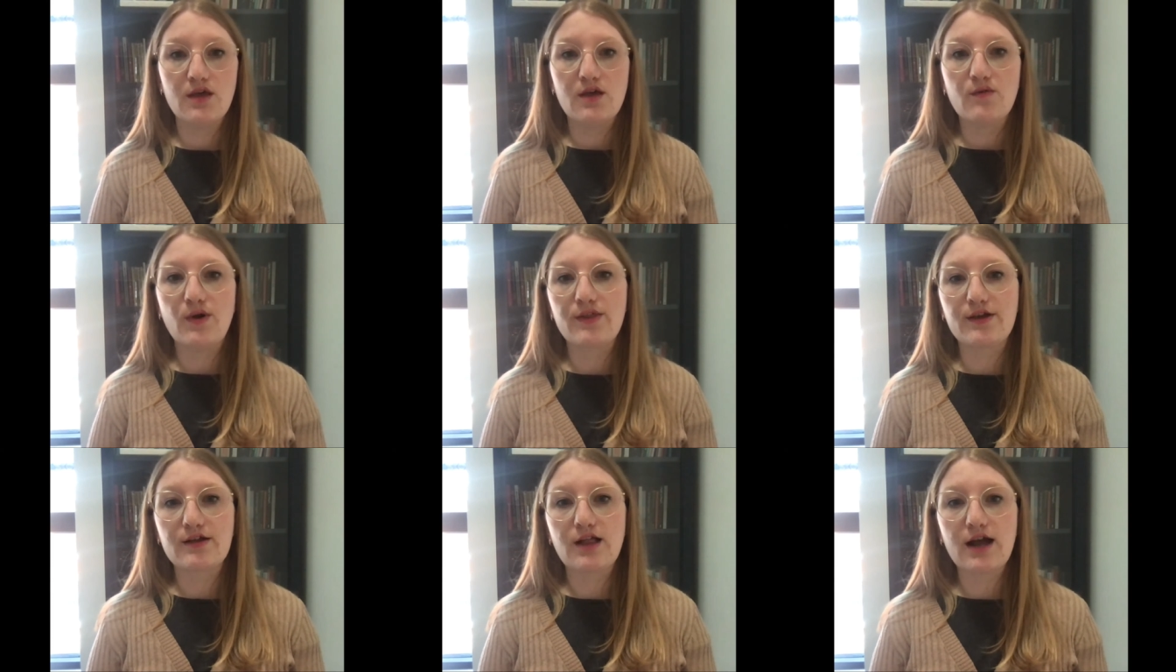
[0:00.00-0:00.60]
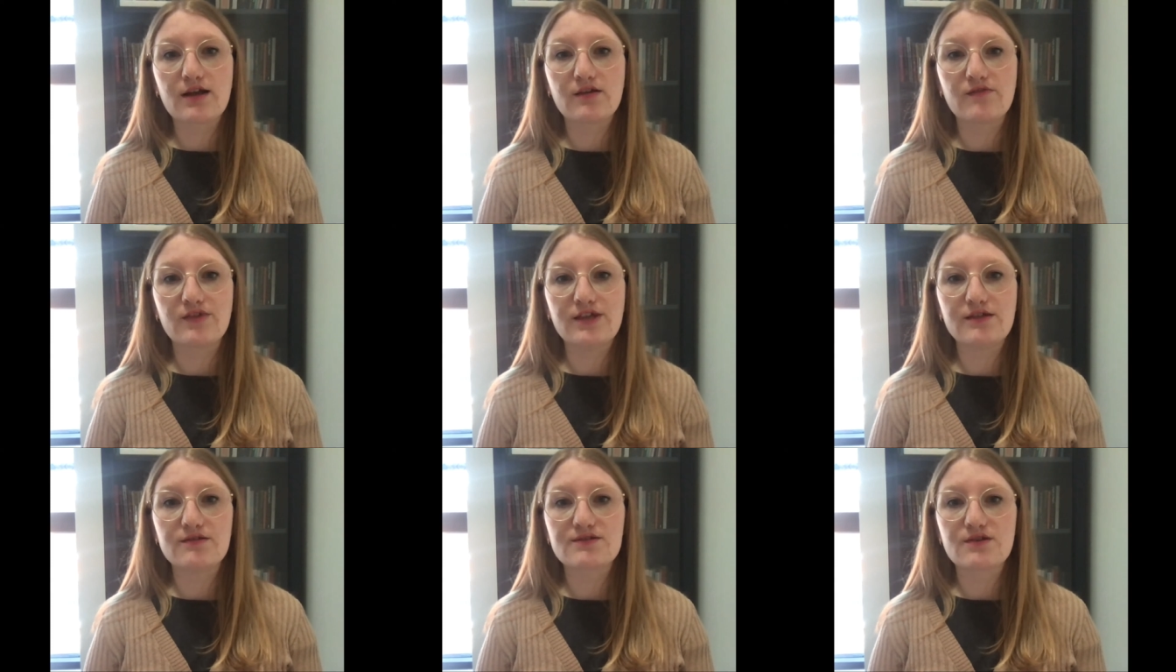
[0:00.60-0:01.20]
Where the clack of
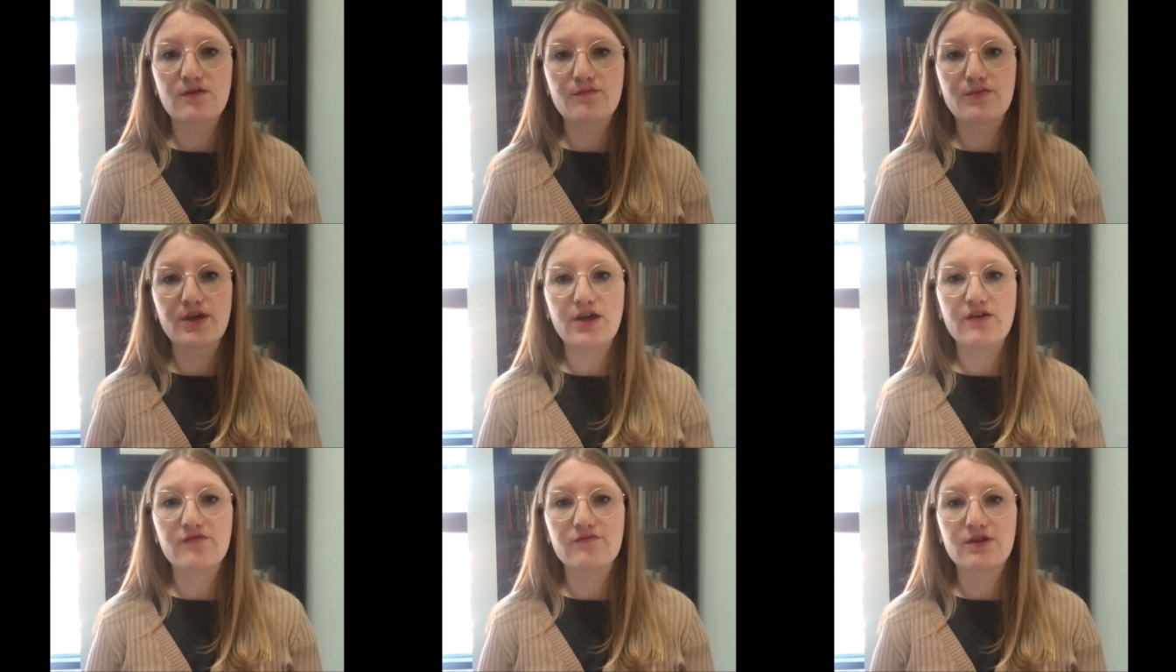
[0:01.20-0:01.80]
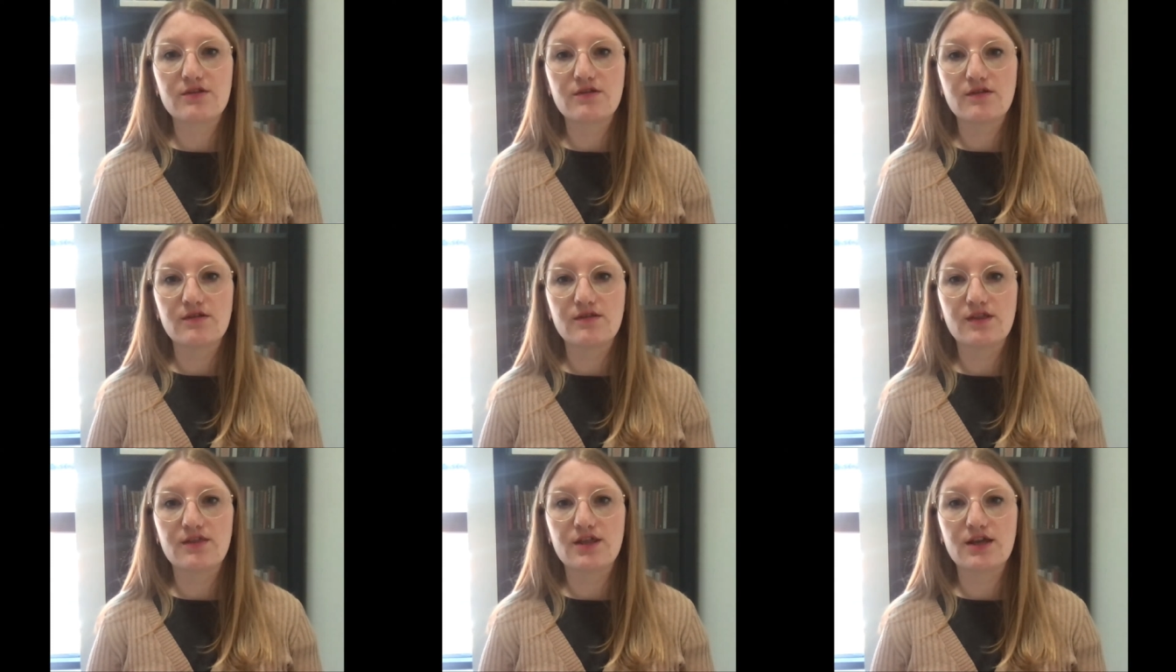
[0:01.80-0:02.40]
heels on pavement,
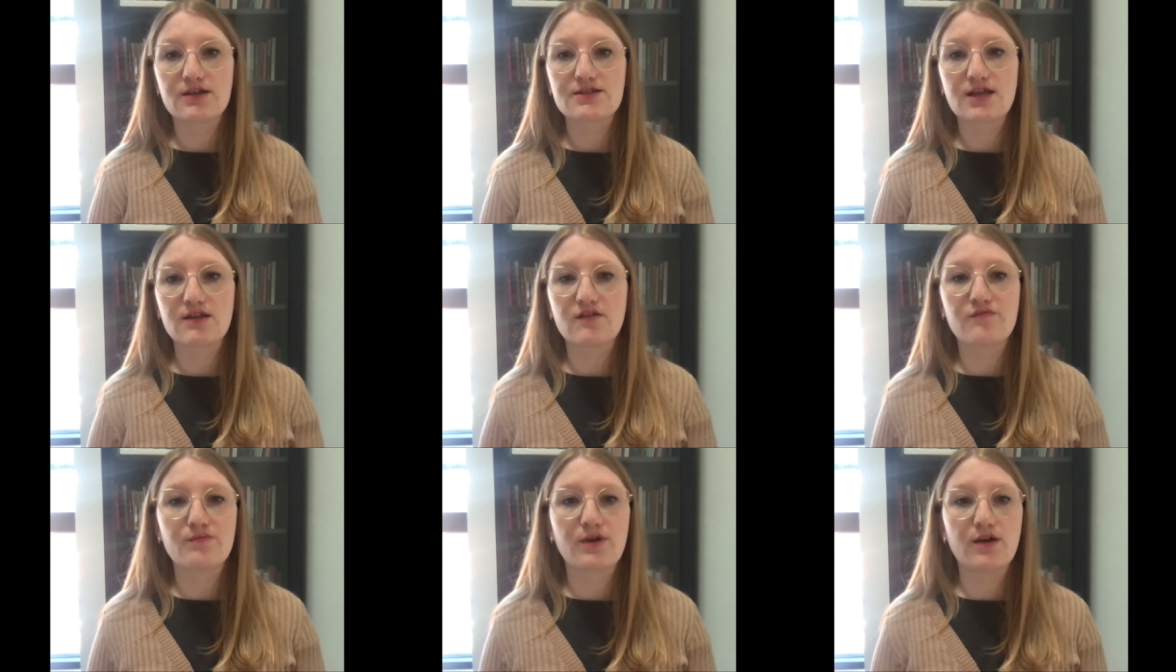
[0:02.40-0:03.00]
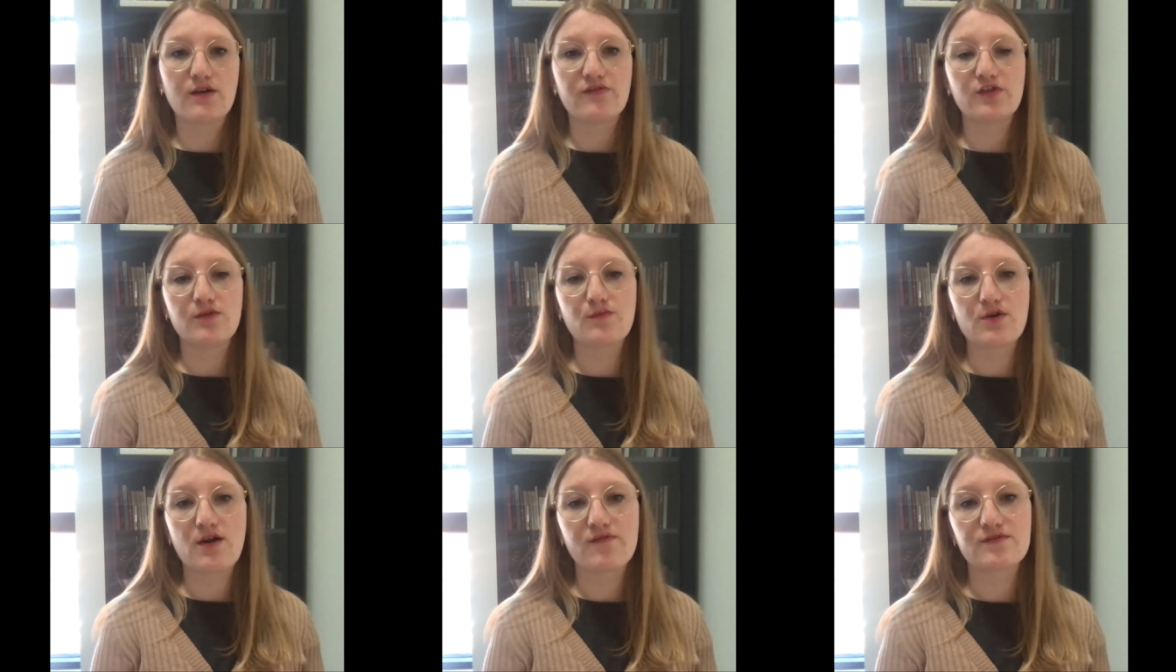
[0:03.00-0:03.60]
the thick scent of perfume
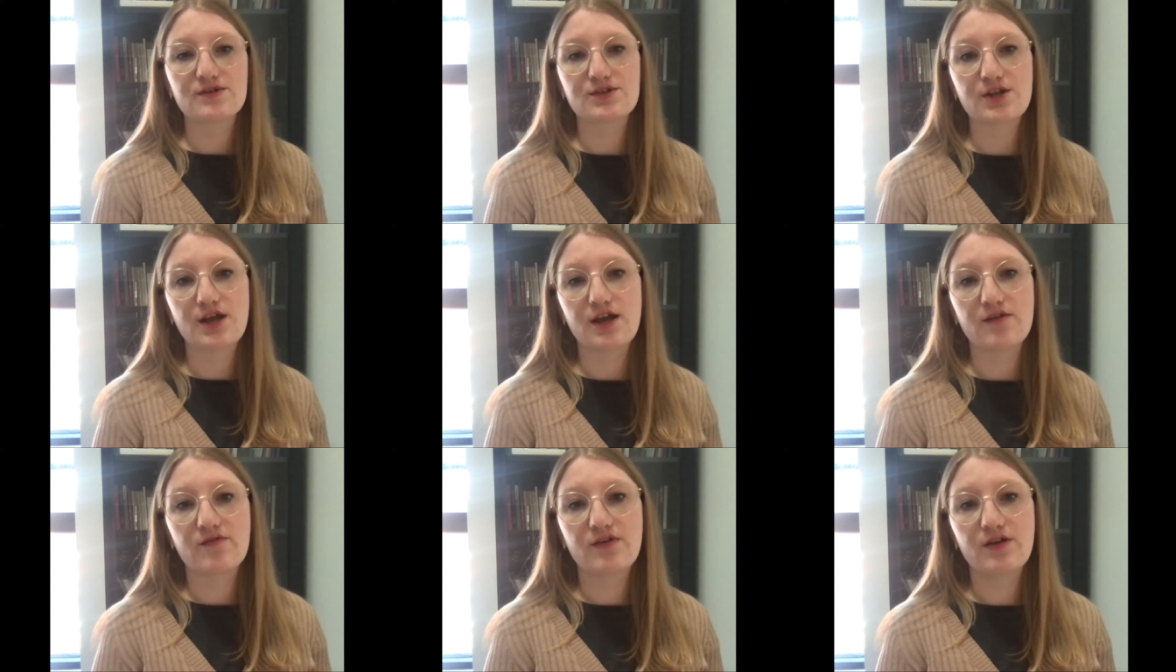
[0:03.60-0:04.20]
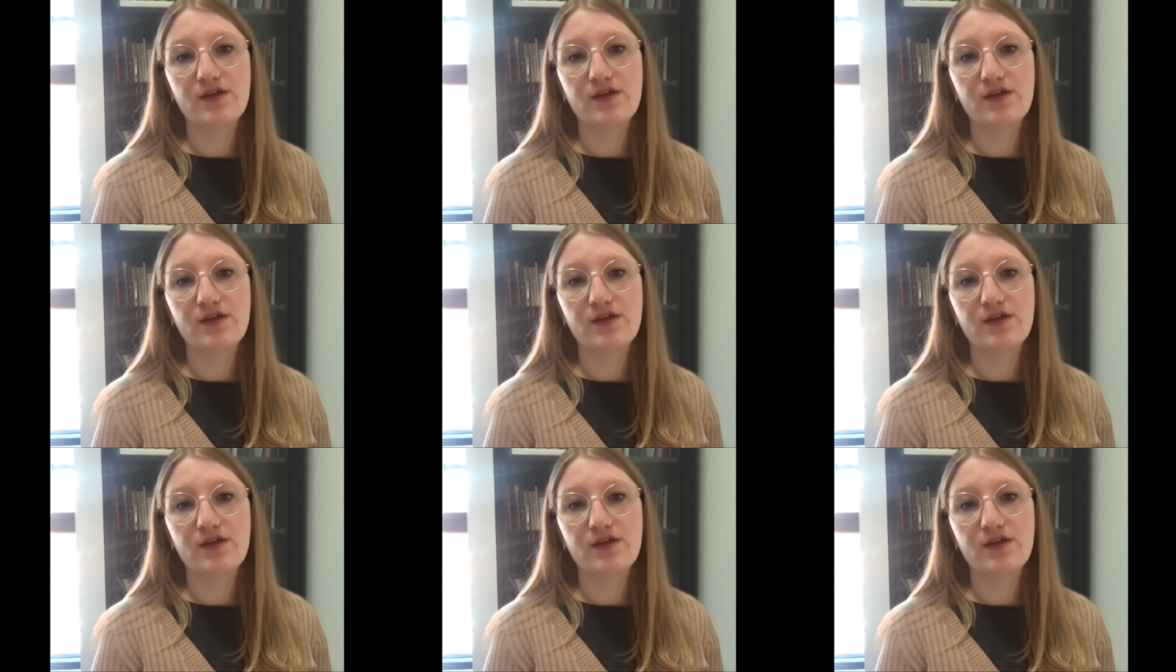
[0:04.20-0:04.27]
or aftershave,